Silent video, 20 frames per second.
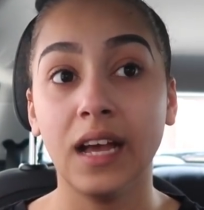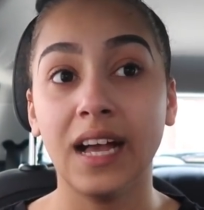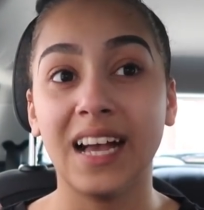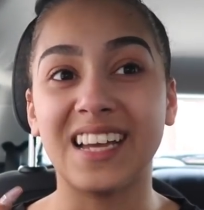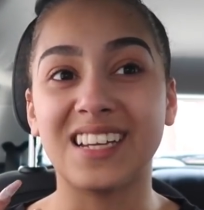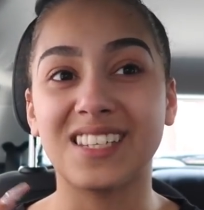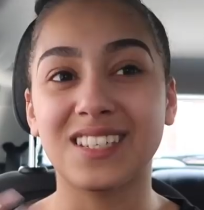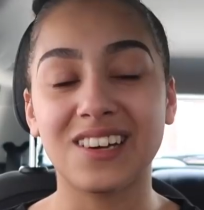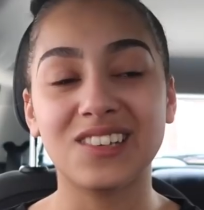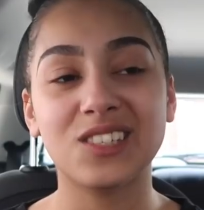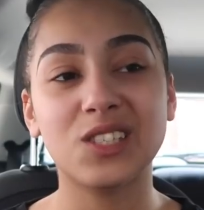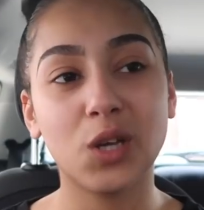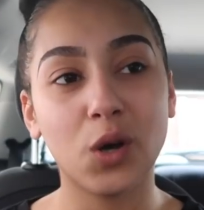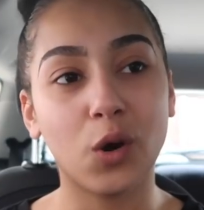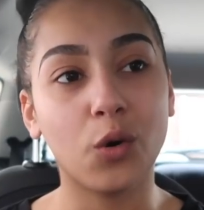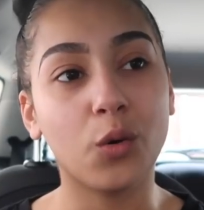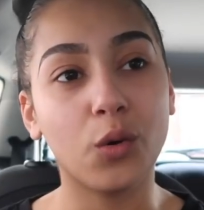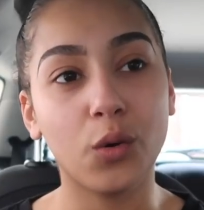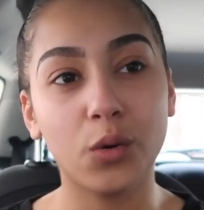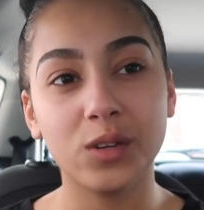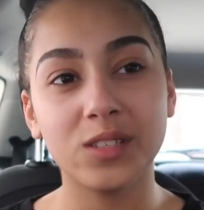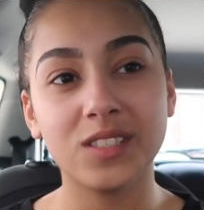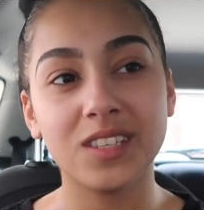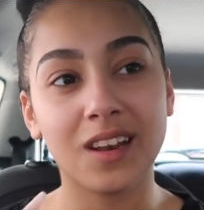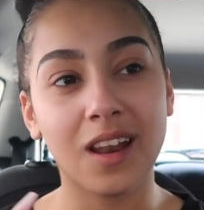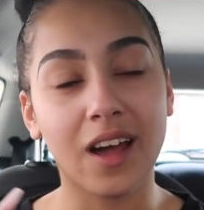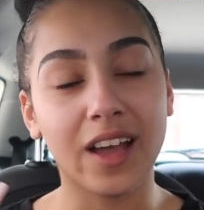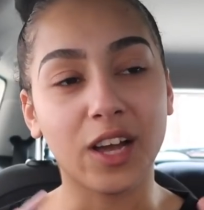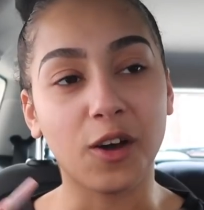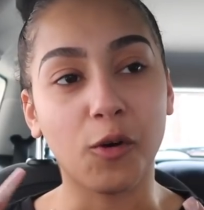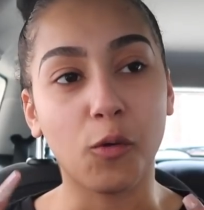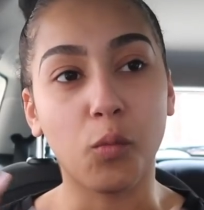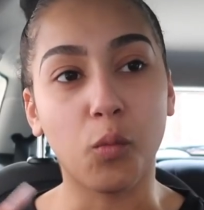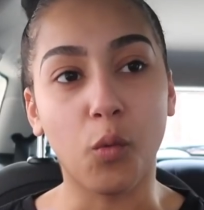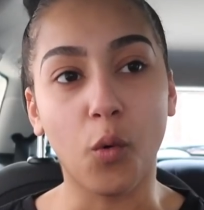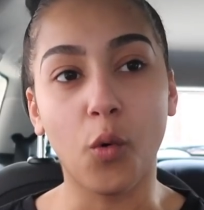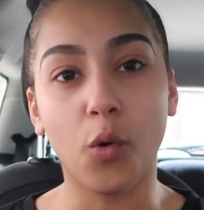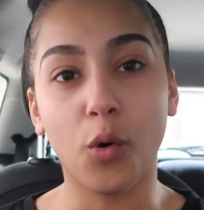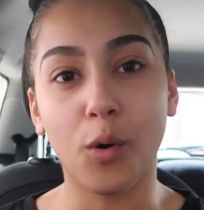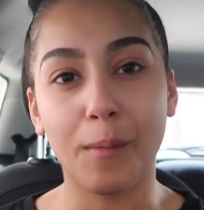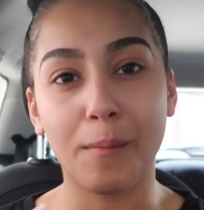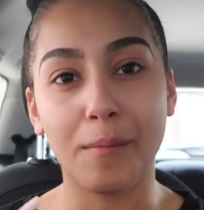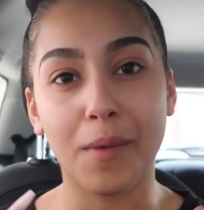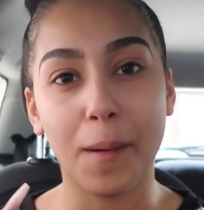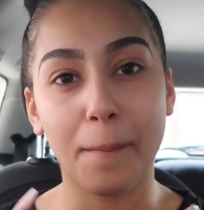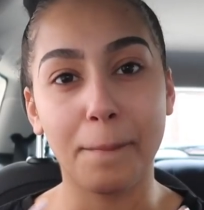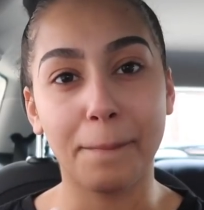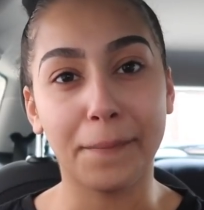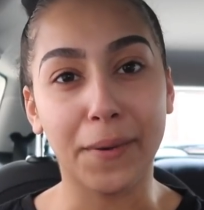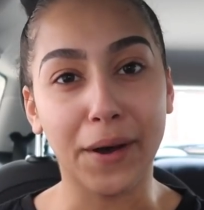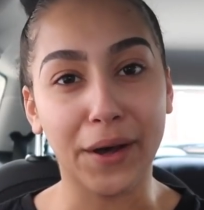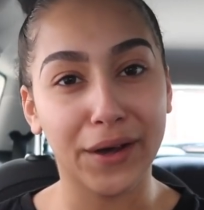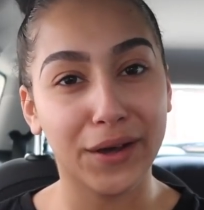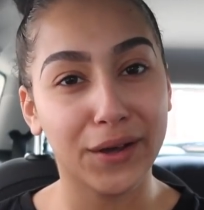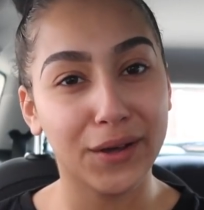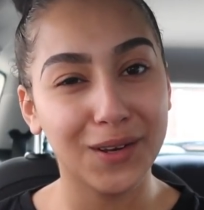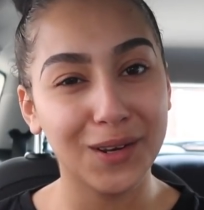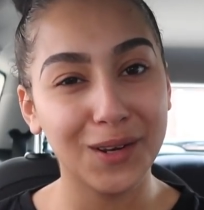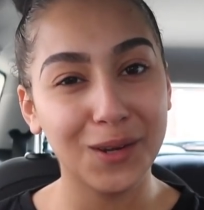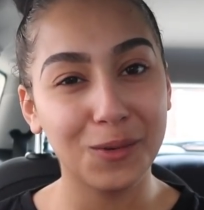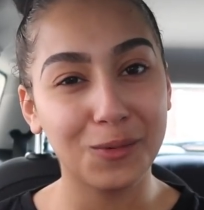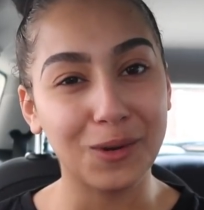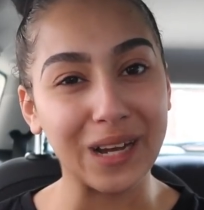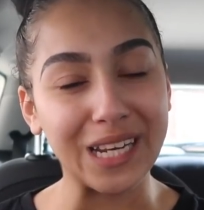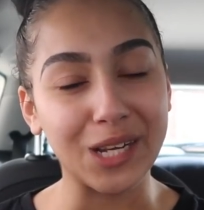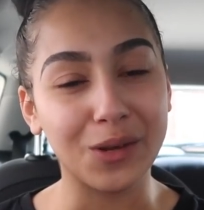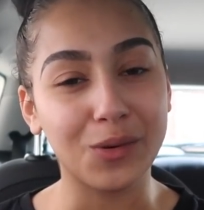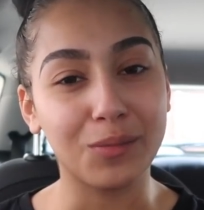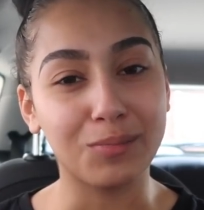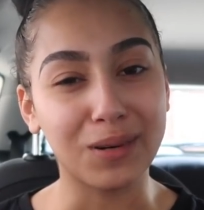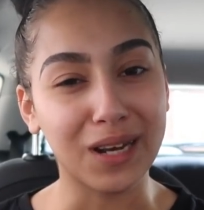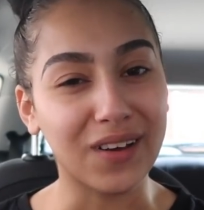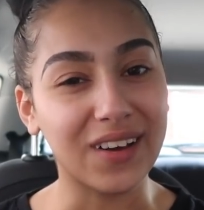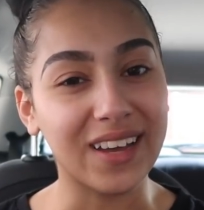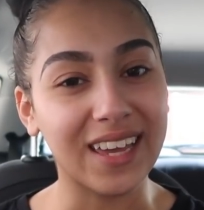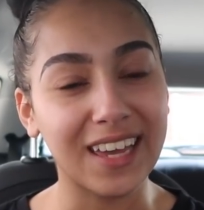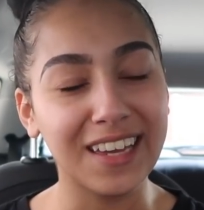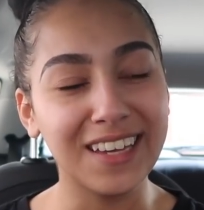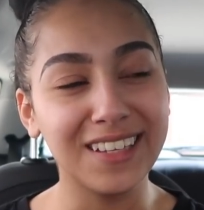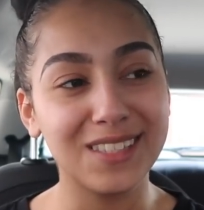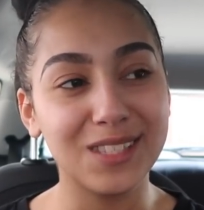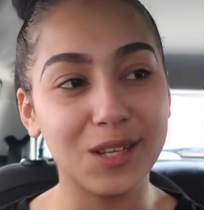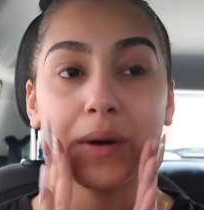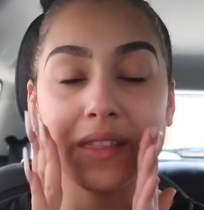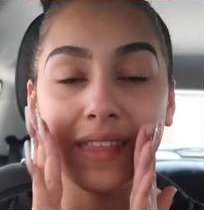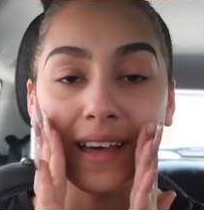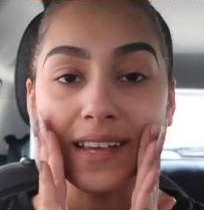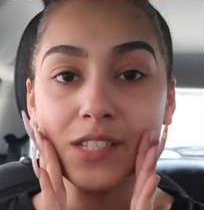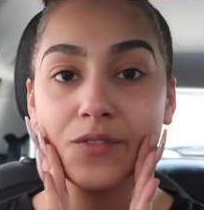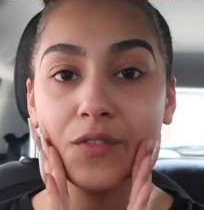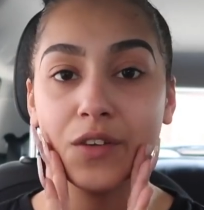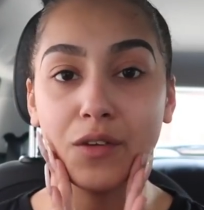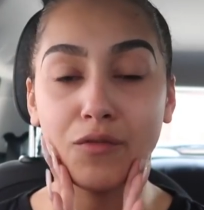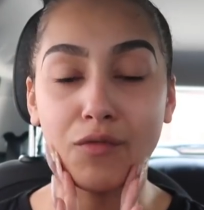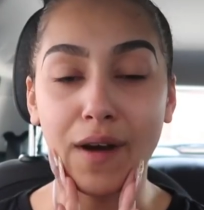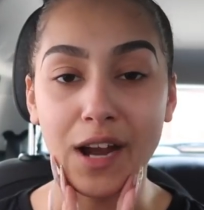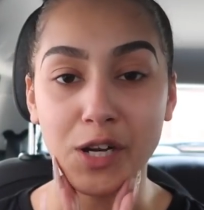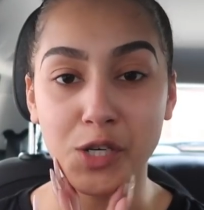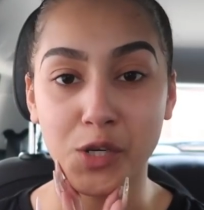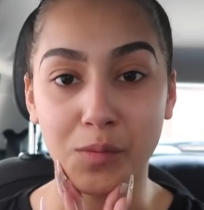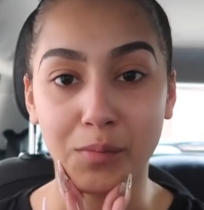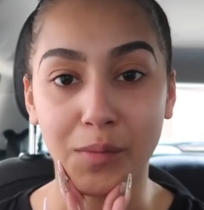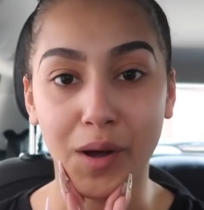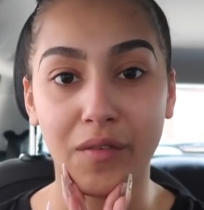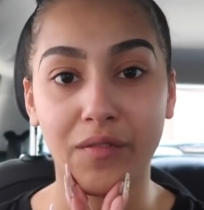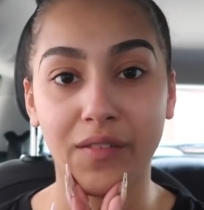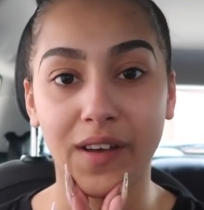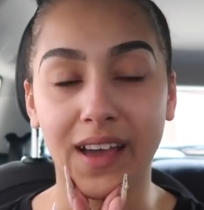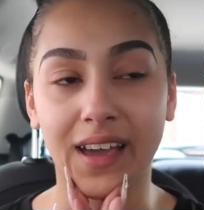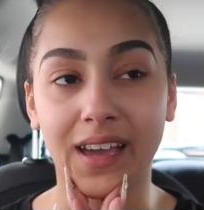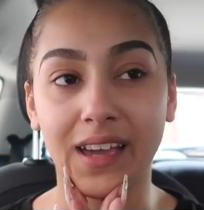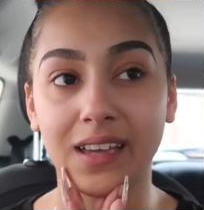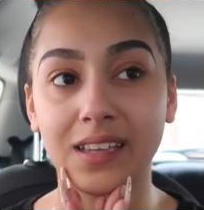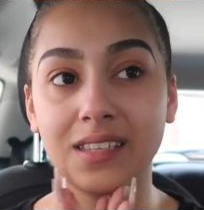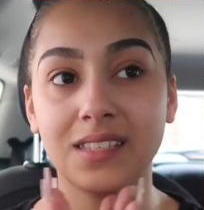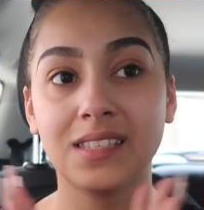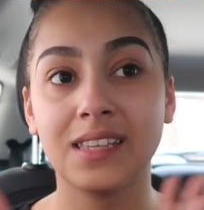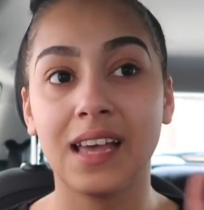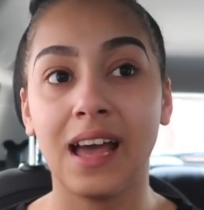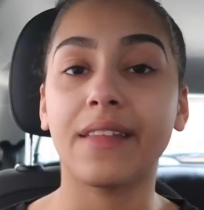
It does cause like a warm burn when you apply it, but that's for the rash on my face.